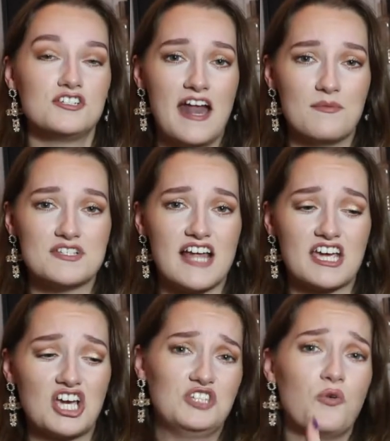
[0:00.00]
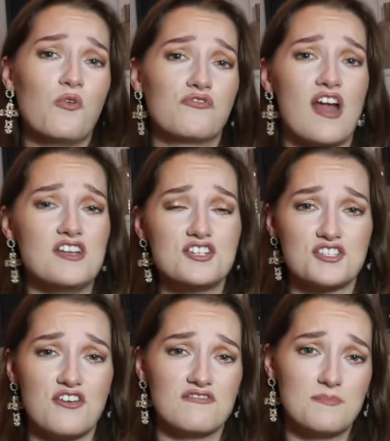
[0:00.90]
And I was like, your friend
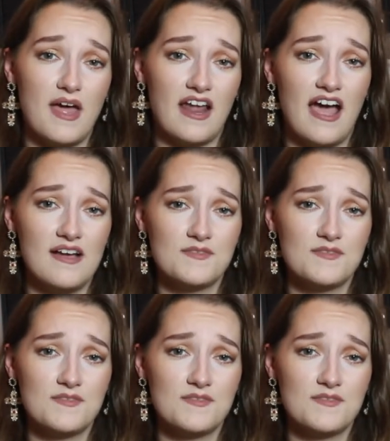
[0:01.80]
deserves better.